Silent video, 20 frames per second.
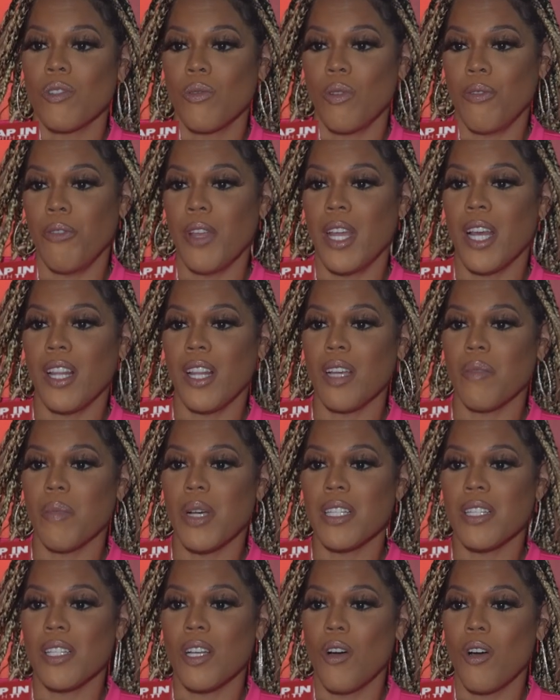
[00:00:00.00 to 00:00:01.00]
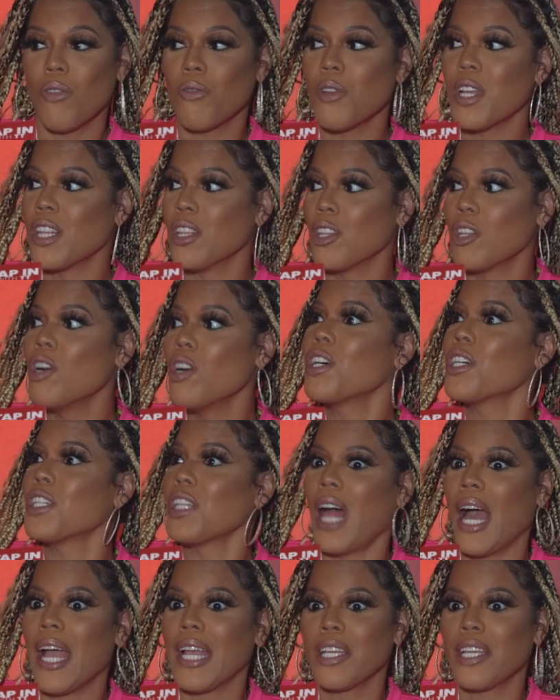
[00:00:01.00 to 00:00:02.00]
to a fan like myself, right. it looked
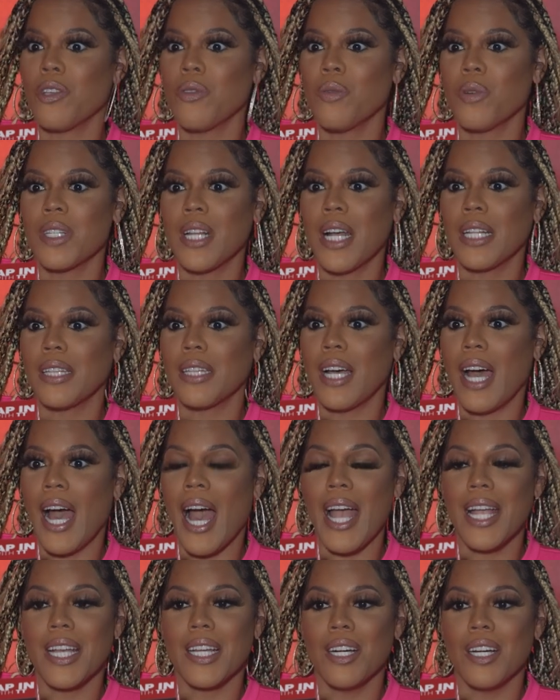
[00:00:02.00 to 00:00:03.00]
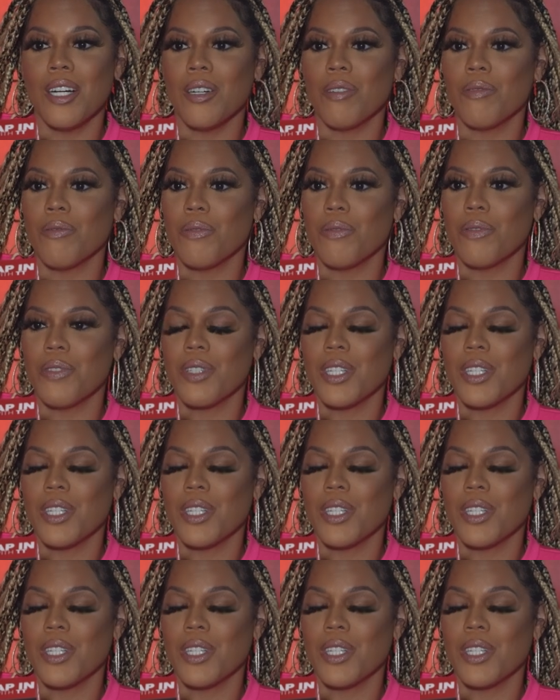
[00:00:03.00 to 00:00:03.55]
like you was at the height oh, of. I was,